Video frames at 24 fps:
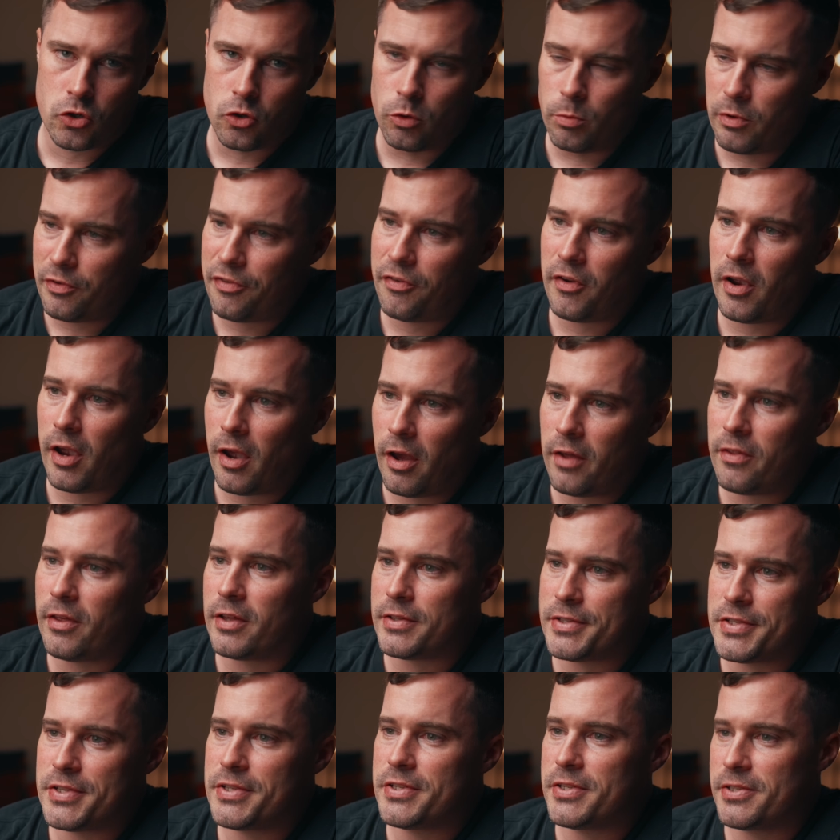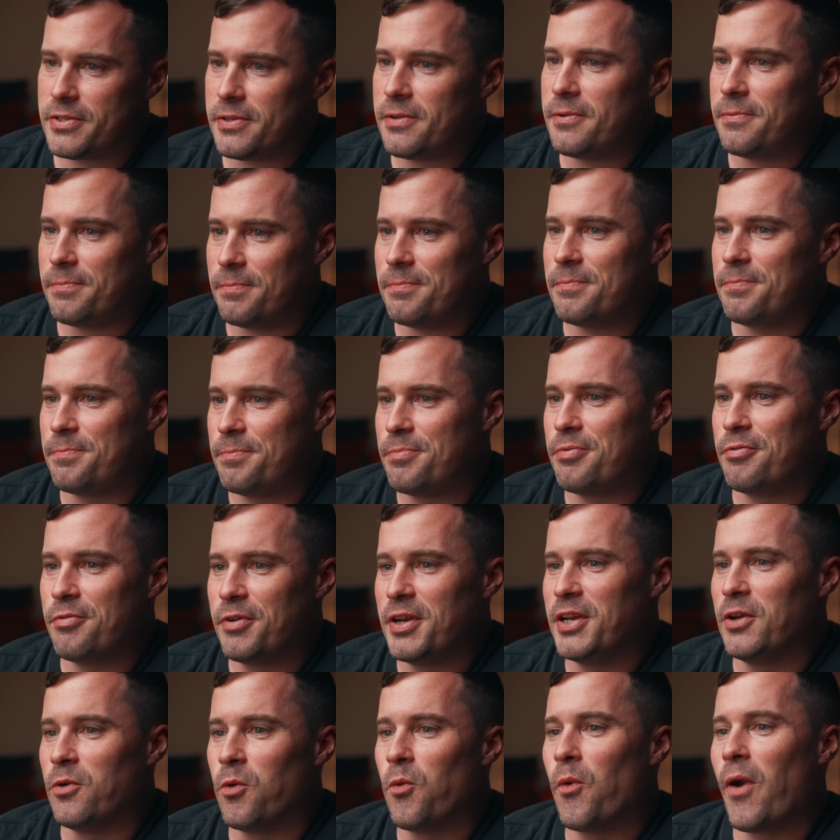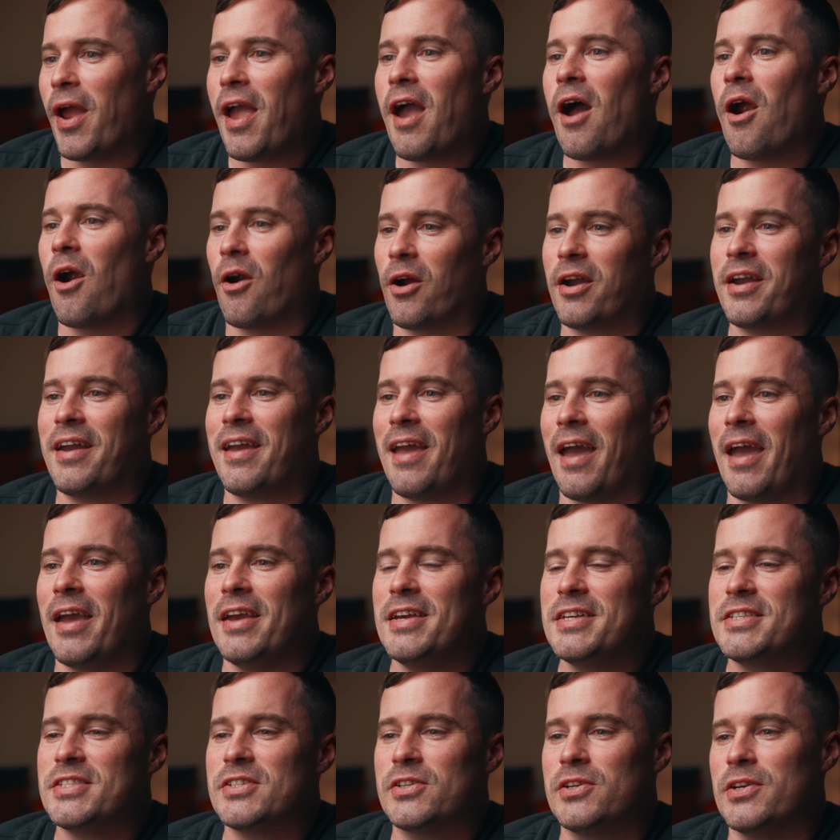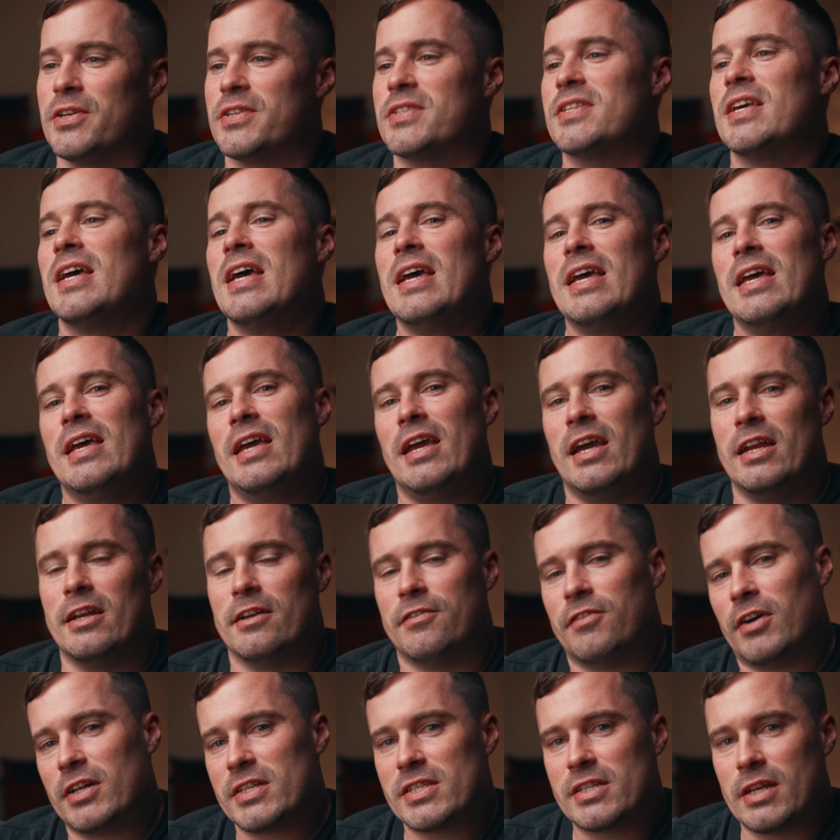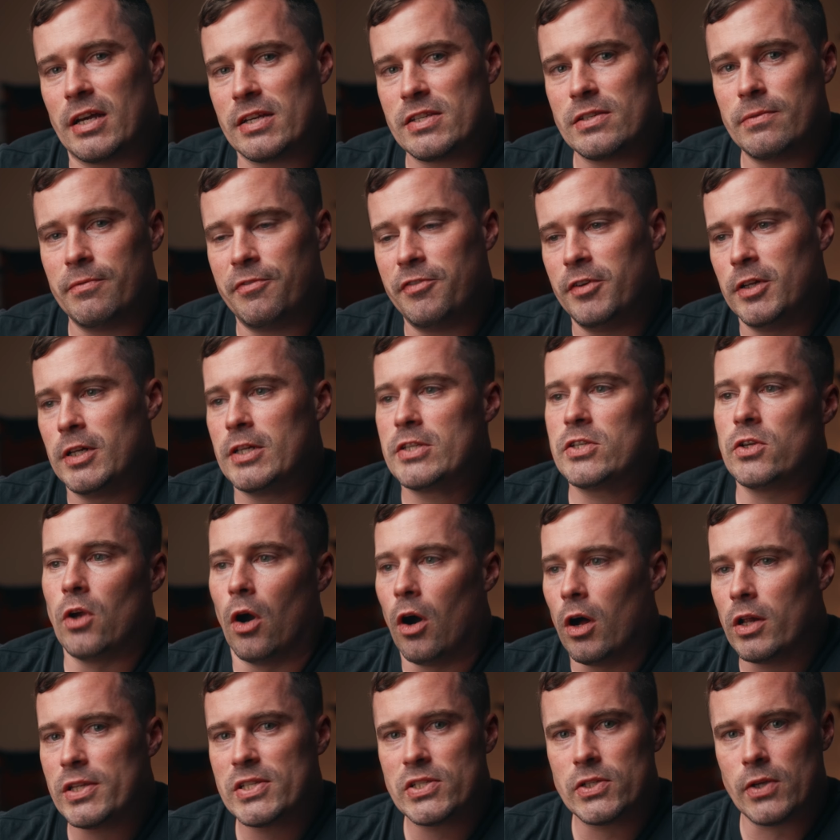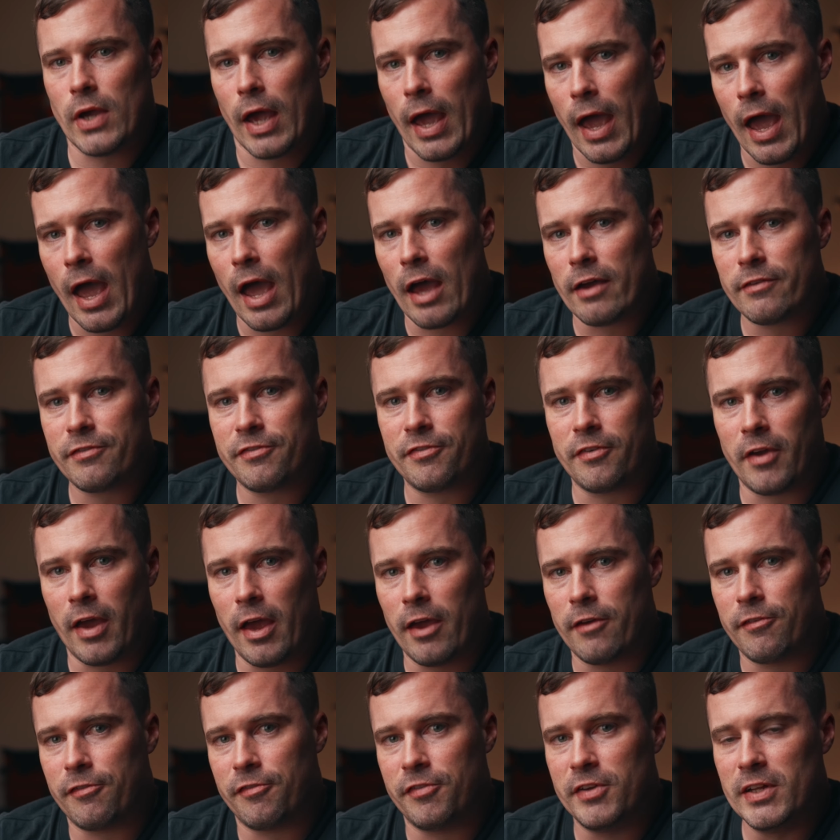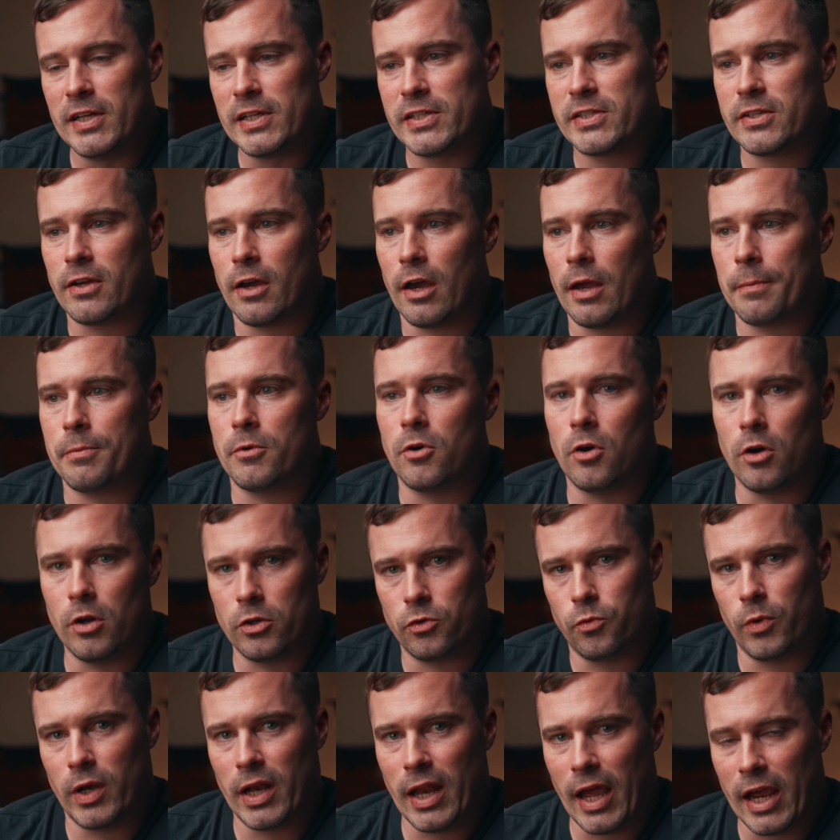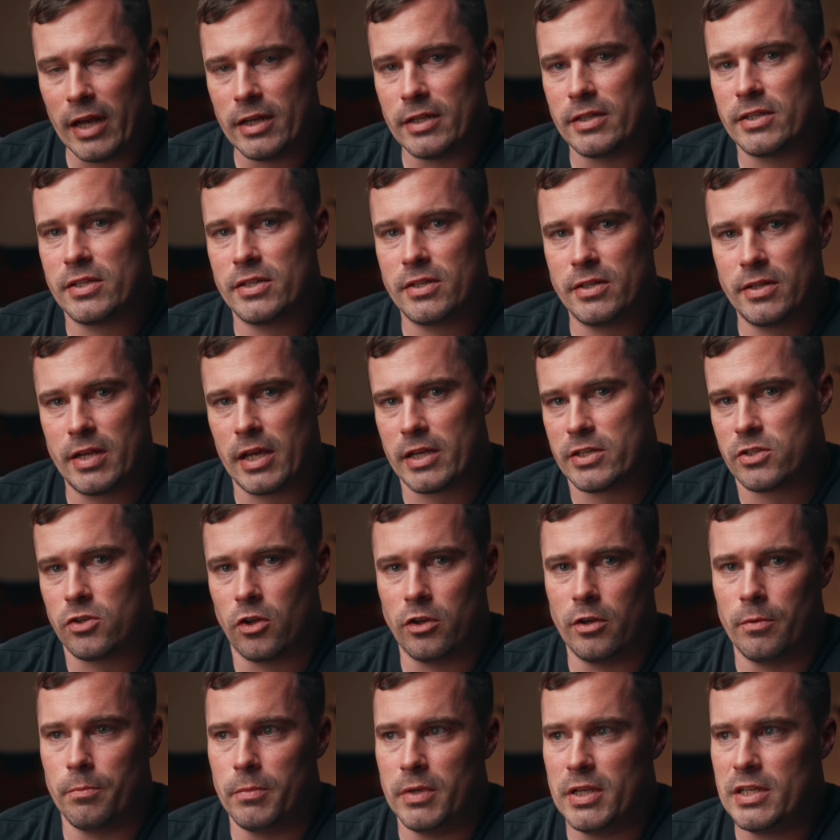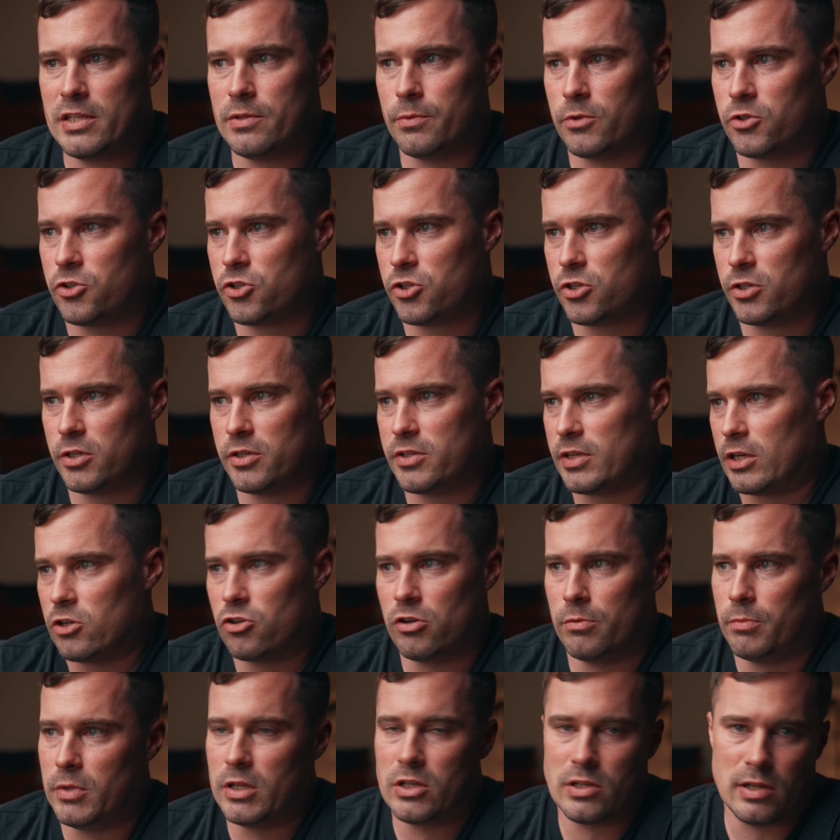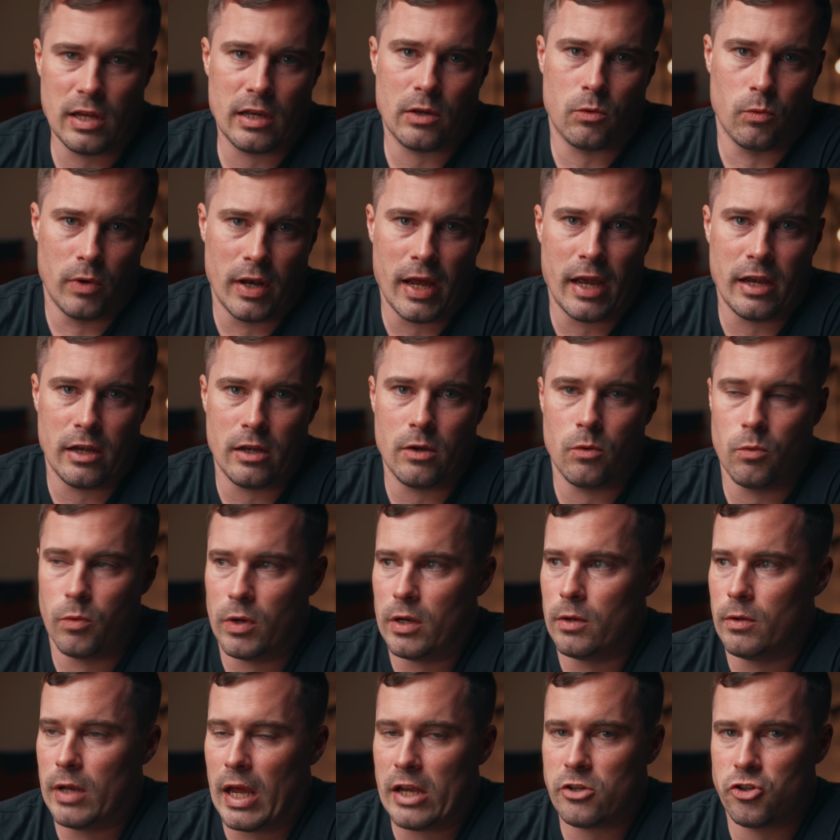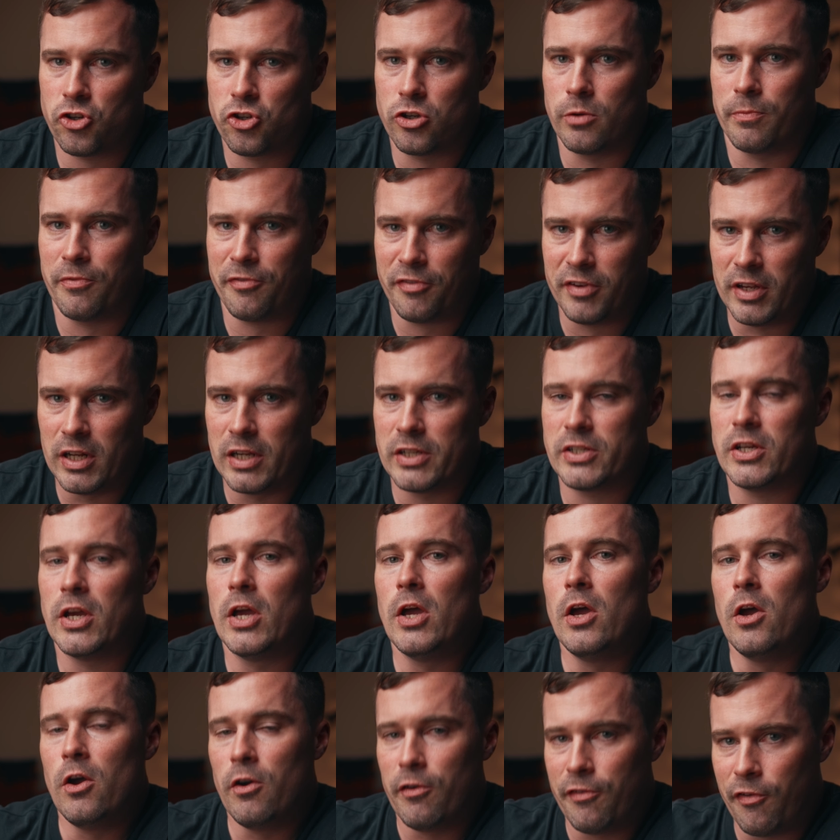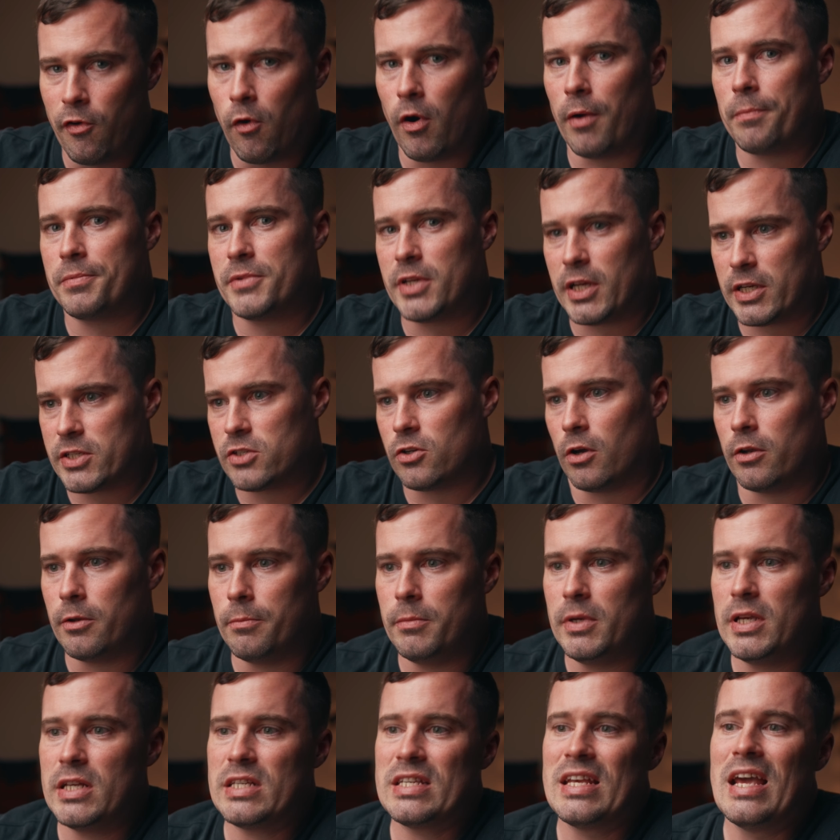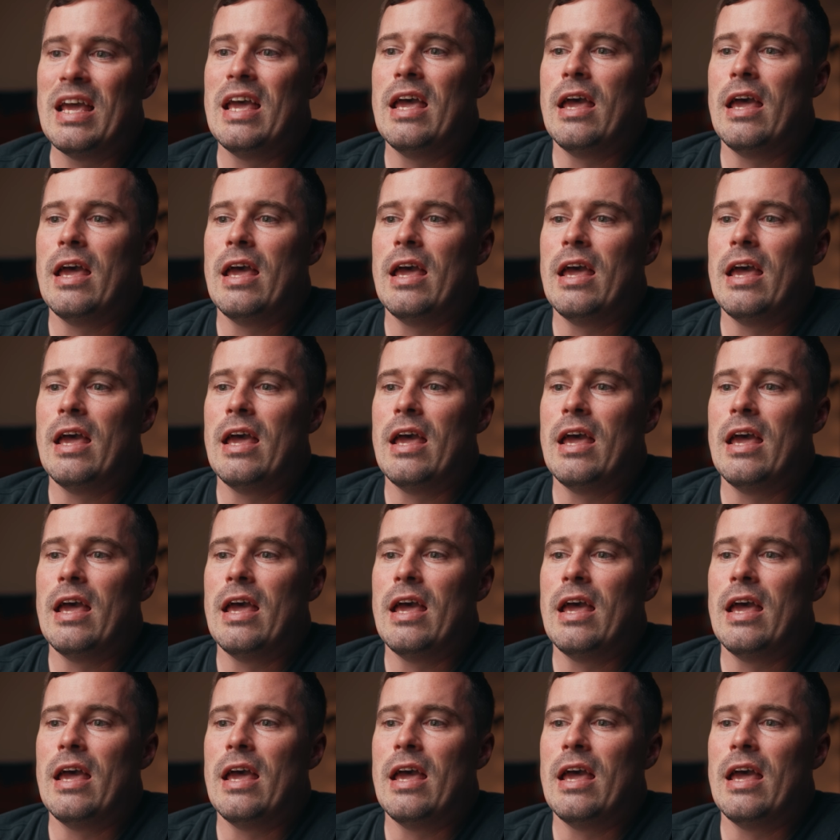To be fair, that's a pretty rare case, because in advanced custom fields, you also have a field type called related taxonomies, which essentially means like relationship field for taxonomies.